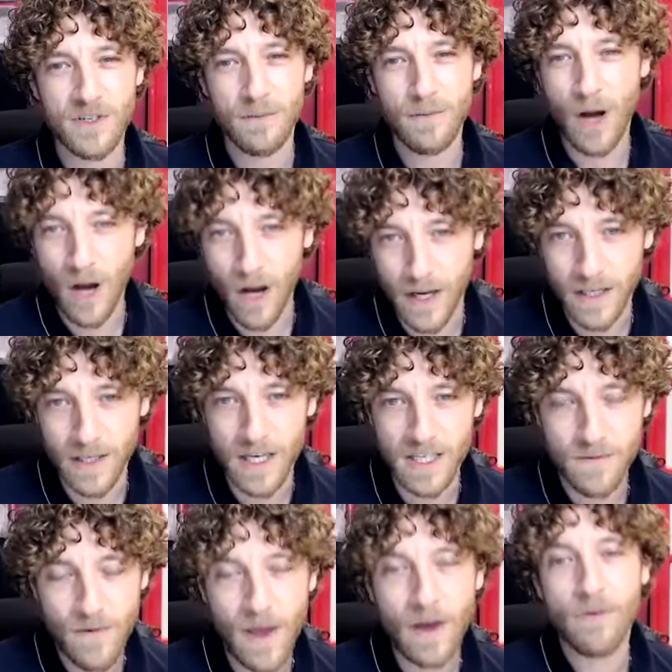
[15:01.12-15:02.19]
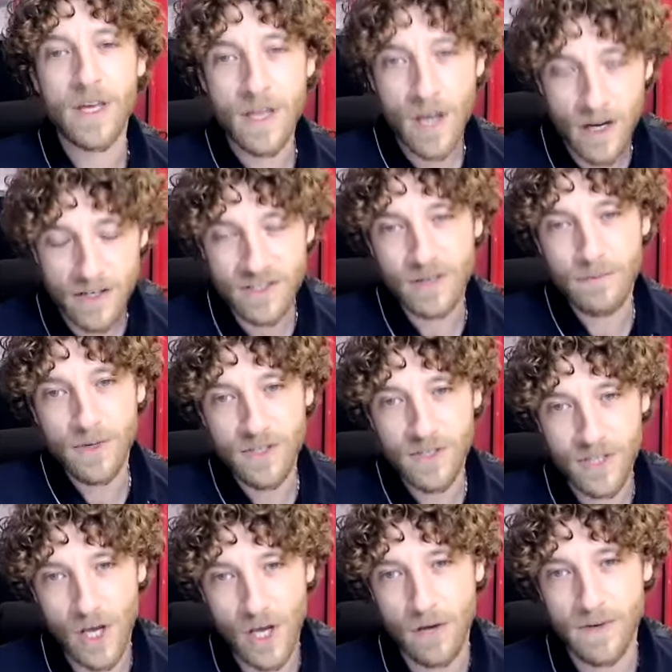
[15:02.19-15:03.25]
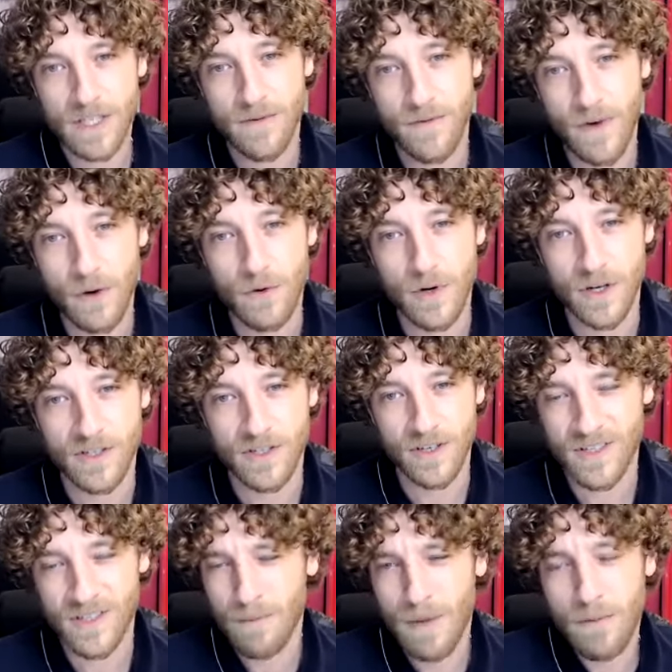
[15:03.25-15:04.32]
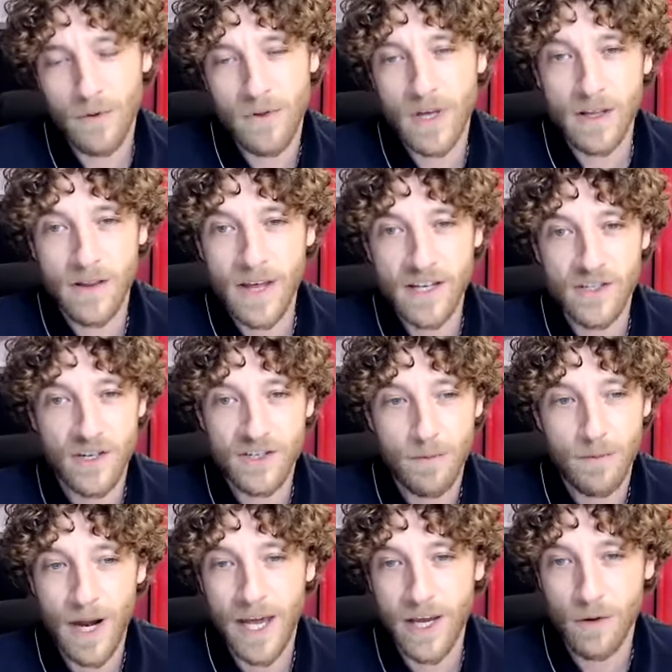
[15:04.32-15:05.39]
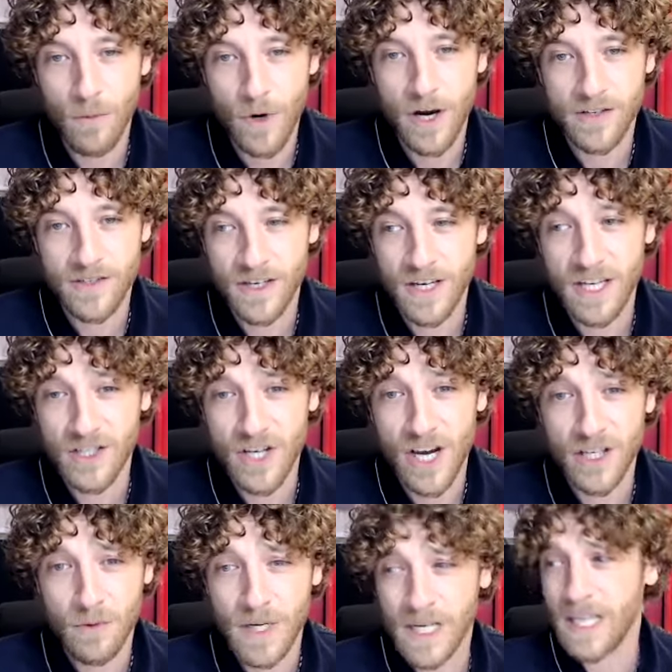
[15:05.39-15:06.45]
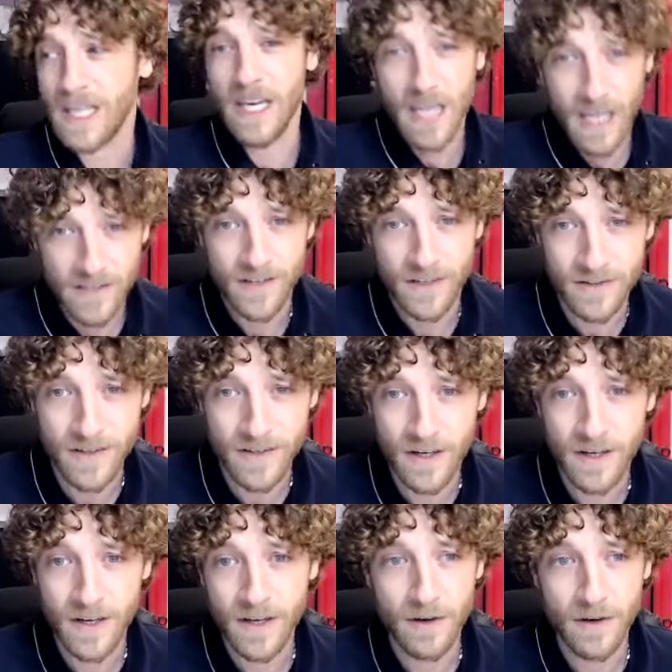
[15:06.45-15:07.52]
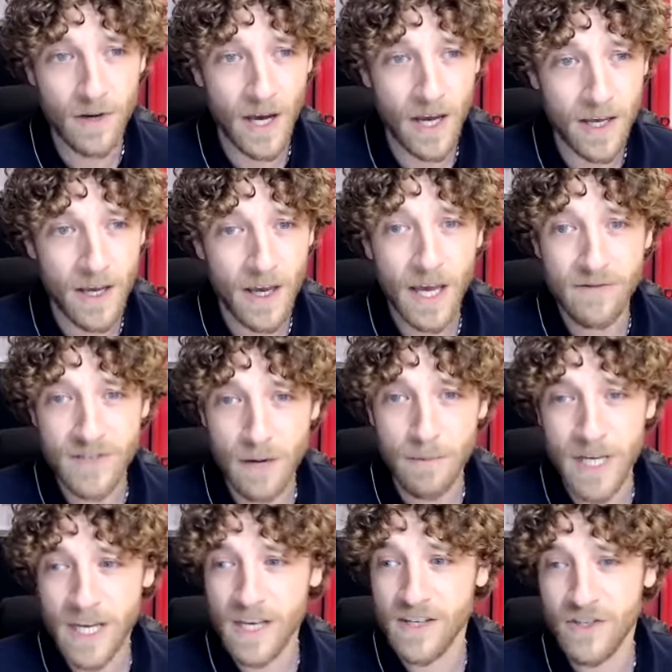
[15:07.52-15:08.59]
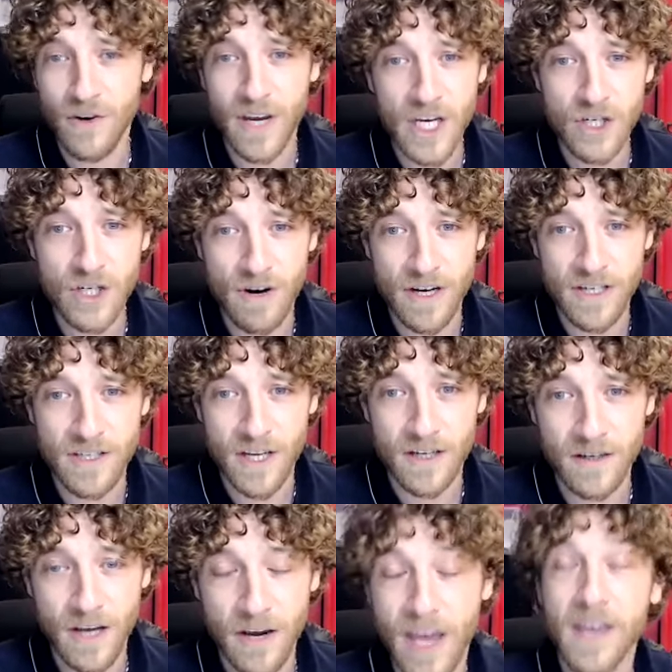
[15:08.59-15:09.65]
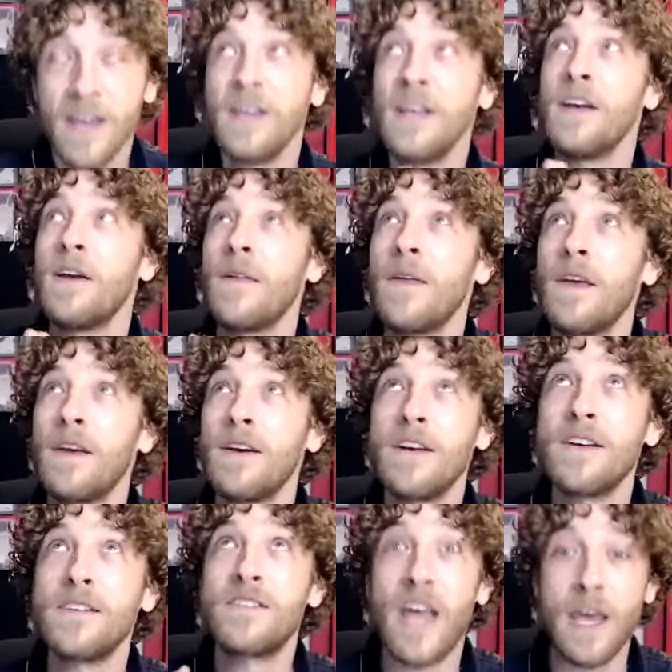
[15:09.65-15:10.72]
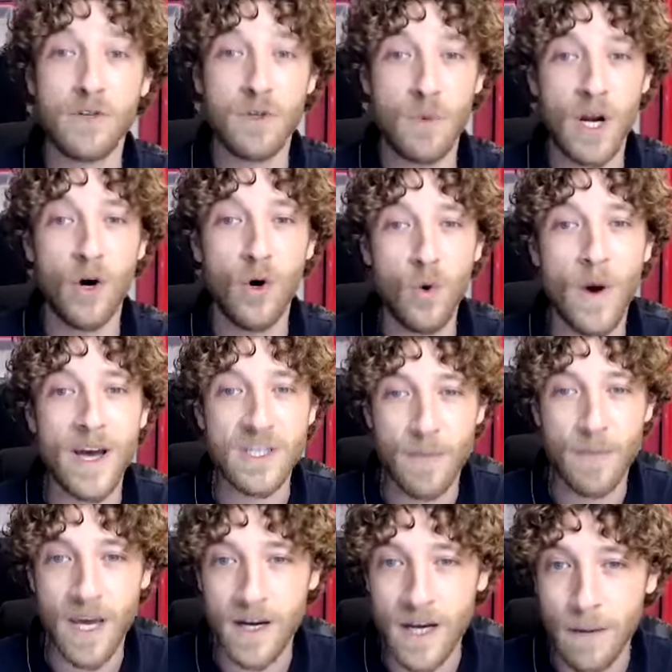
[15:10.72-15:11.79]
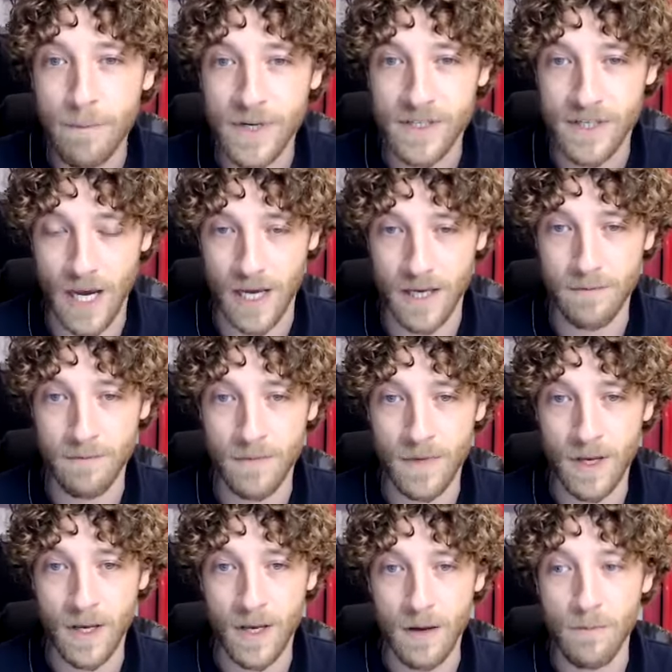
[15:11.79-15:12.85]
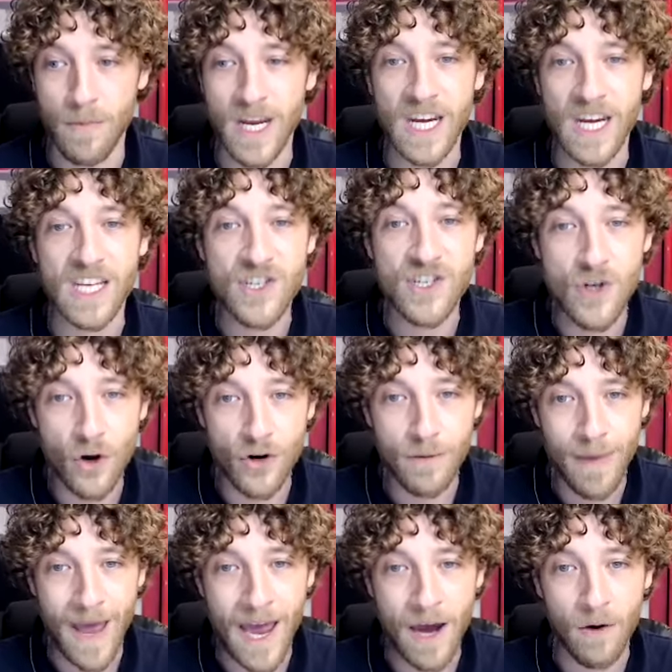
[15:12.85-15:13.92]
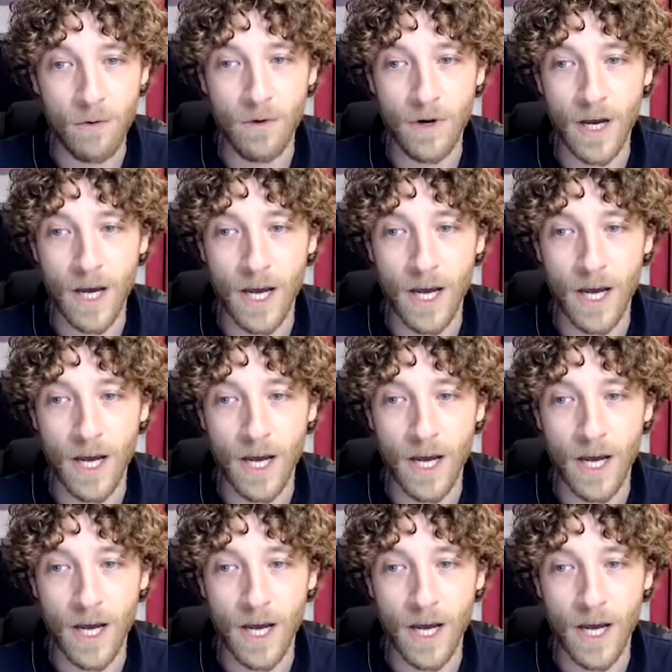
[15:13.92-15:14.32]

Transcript: to buy. It's very customer service focused. And some people think that that's just a play on words, and it genuinely isn't. Okay. Mm-hmm. If somebody is not interested, okay, sales will always be a numbers game, but it is not about